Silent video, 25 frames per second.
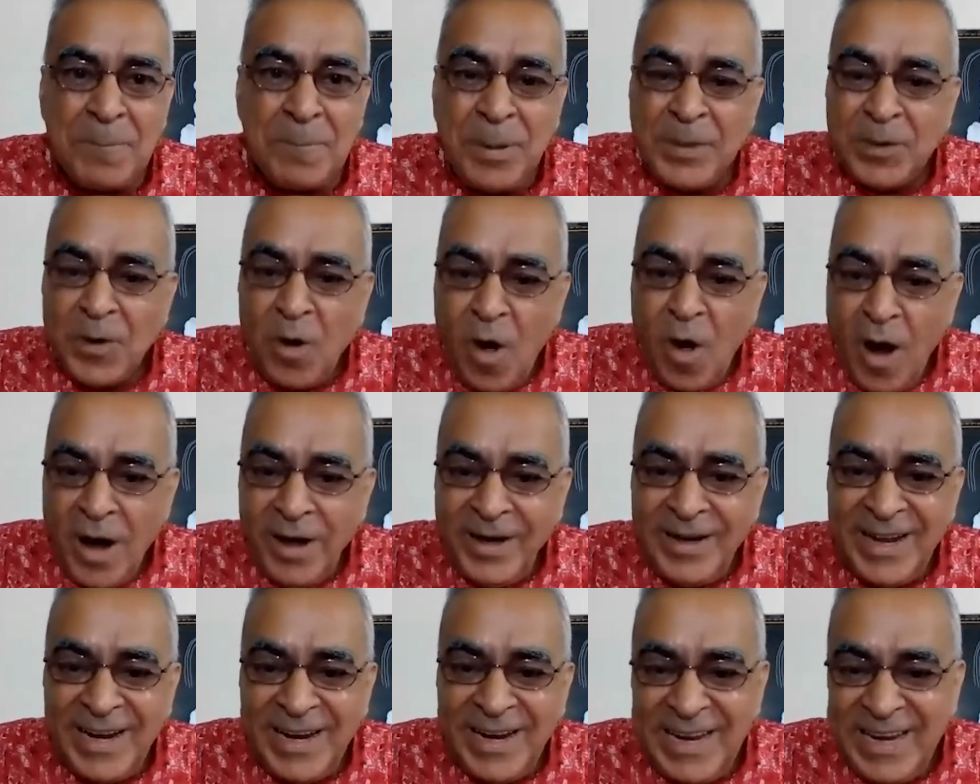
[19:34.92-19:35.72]
But
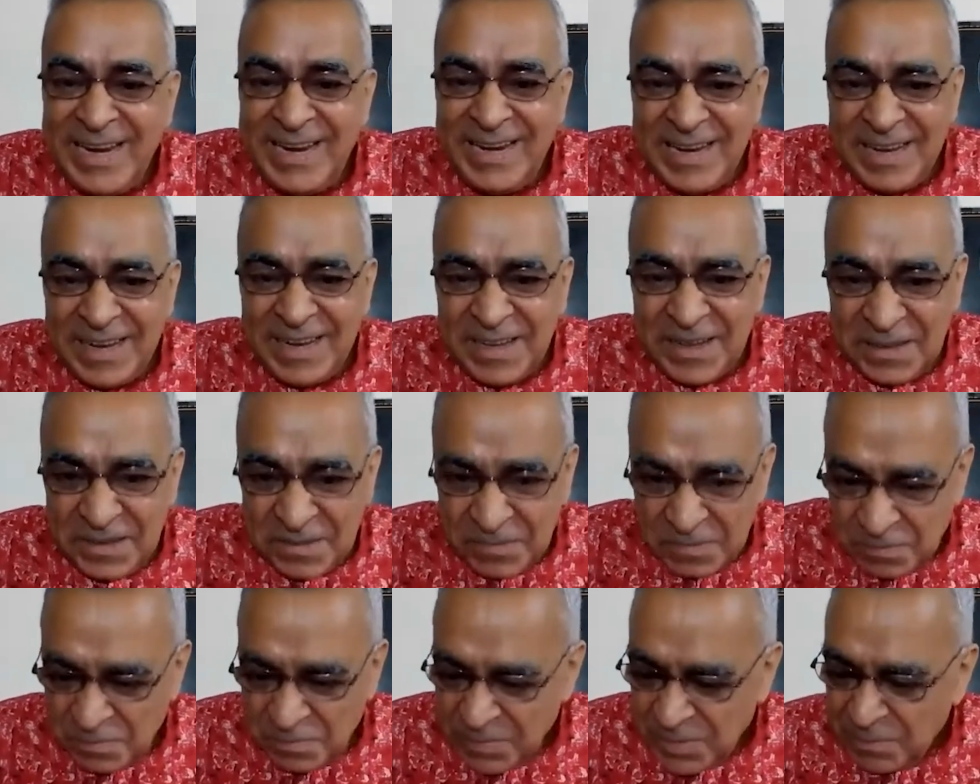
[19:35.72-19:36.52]
ordinary
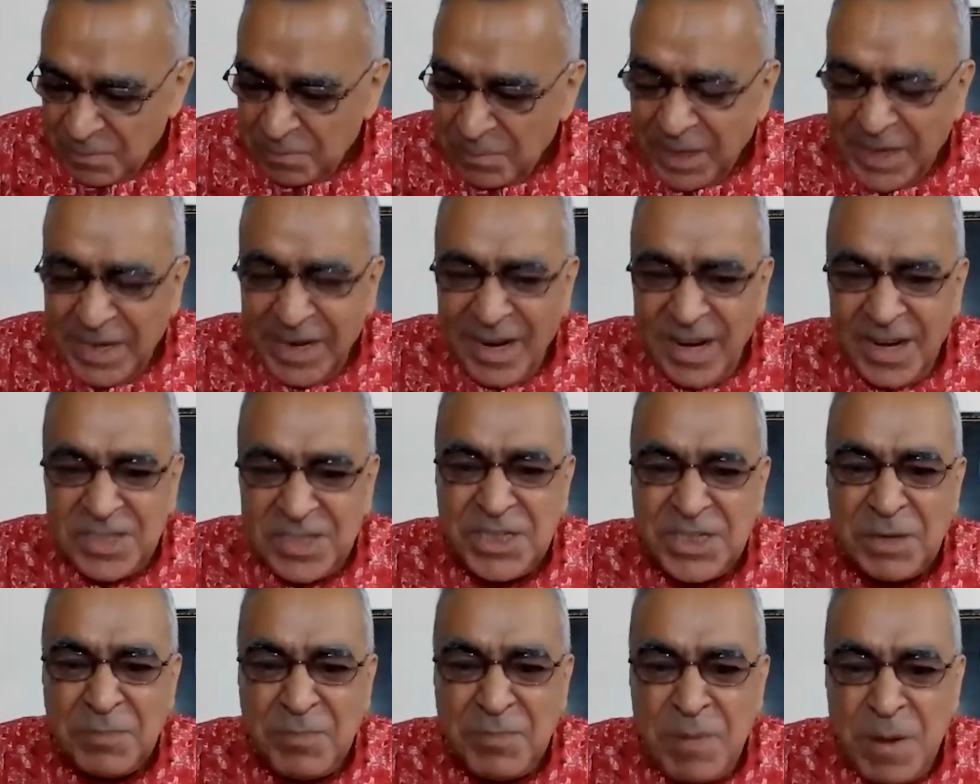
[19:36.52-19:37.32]

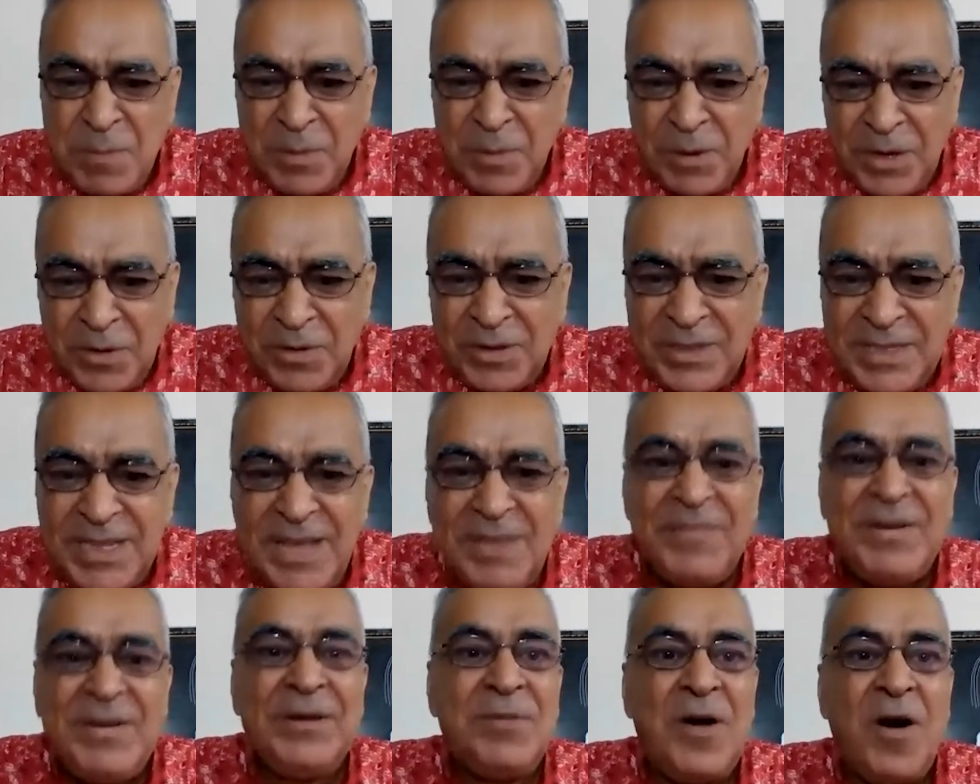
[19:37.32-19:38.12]
materialistic people, you know,
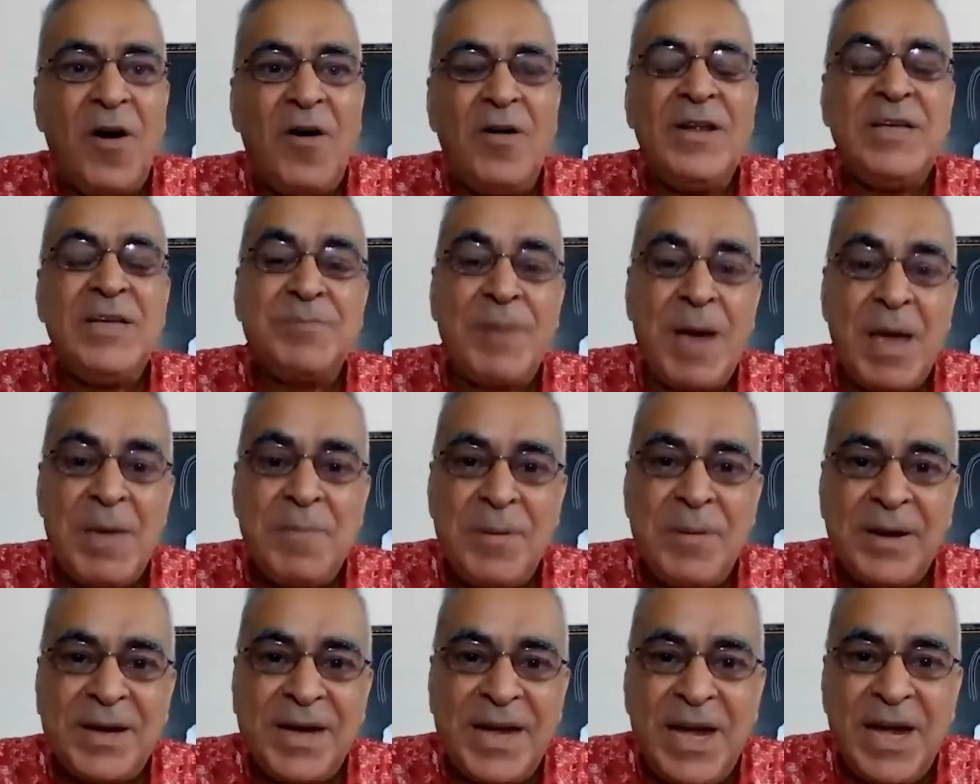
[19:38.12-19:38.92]
they will always
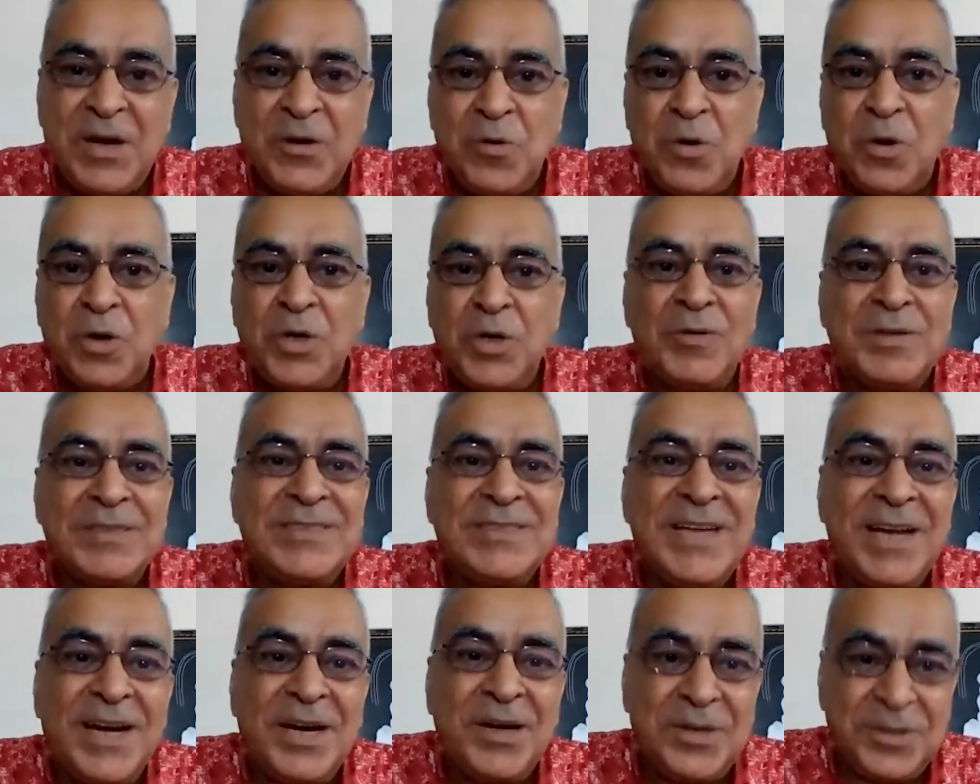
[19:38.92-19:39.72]
bifurcate, go
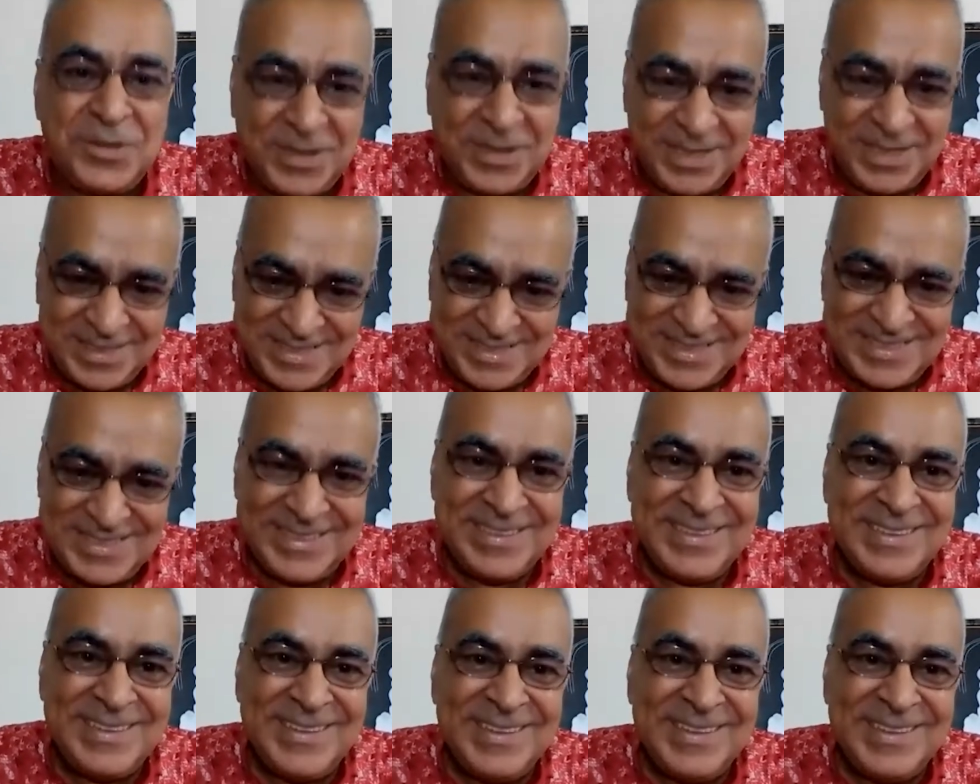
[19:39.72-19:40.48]
towards negative things.